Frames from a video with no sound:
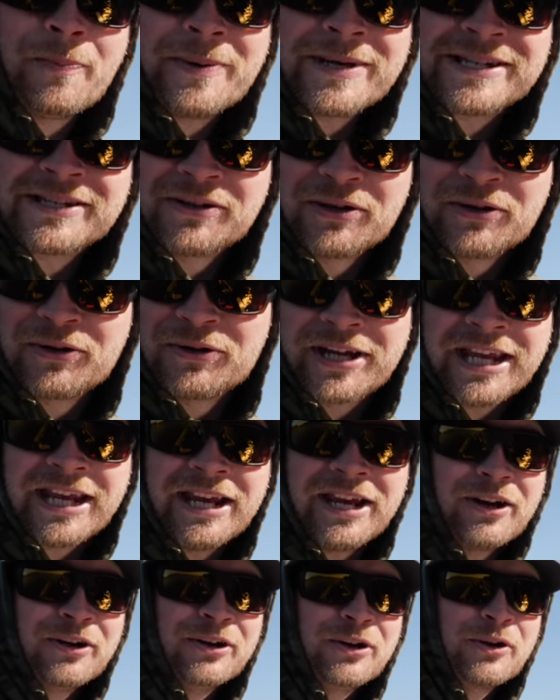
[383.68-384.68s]
up as a little
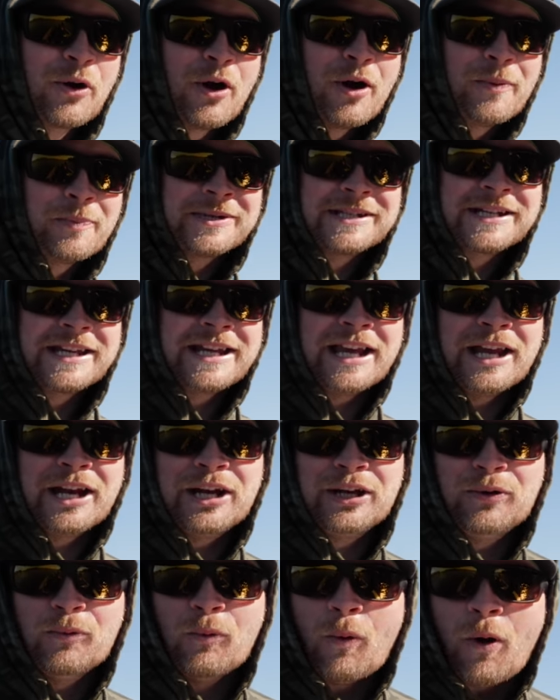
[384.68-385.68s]
kid, or you grow up as a kid
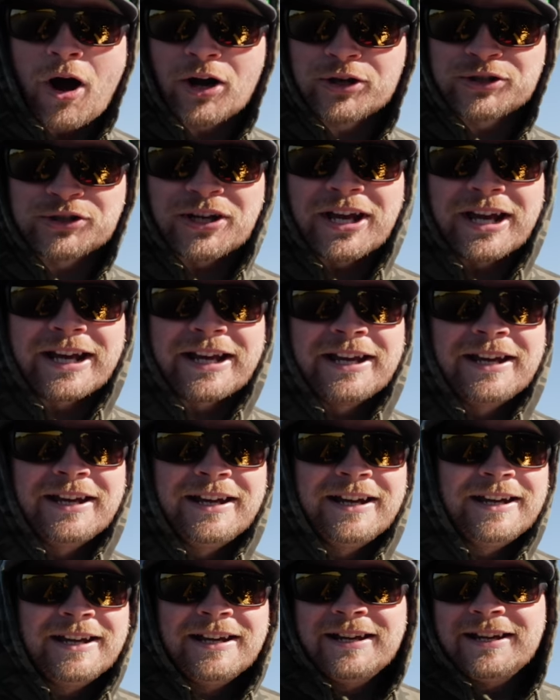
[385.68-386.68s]
and you watch like
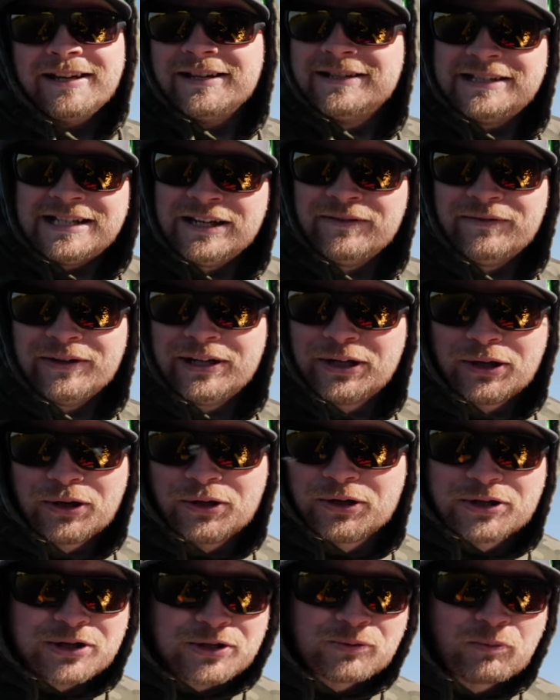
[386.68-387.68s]
TV, or
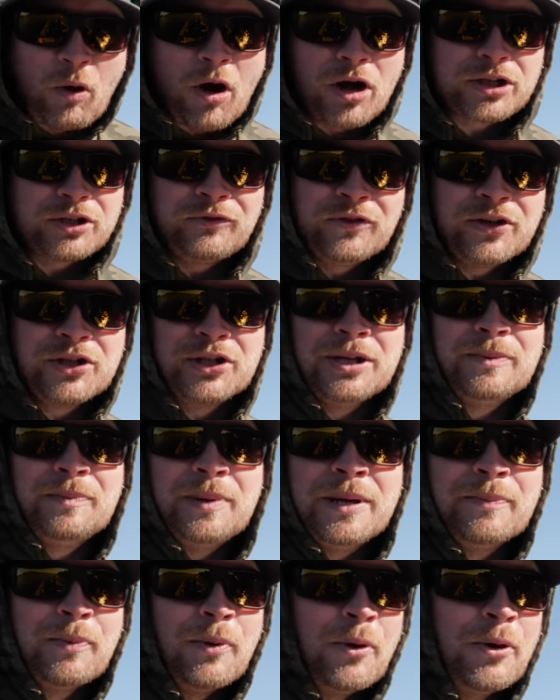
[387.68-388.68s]
you just watch fishing
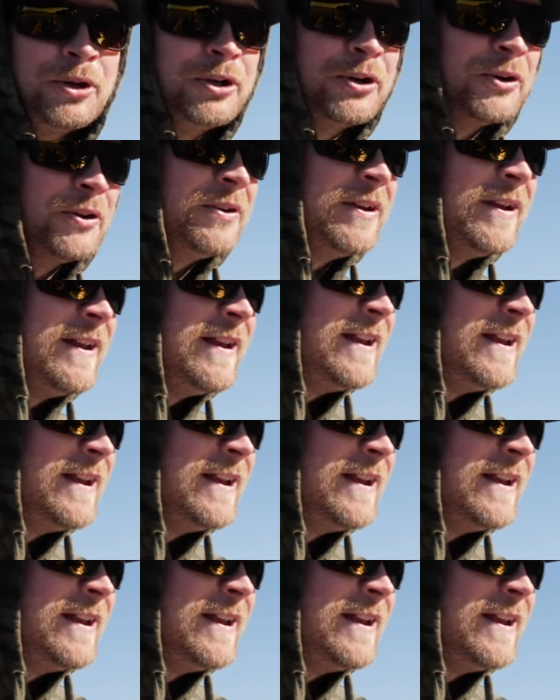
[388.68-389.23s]
people, and you're,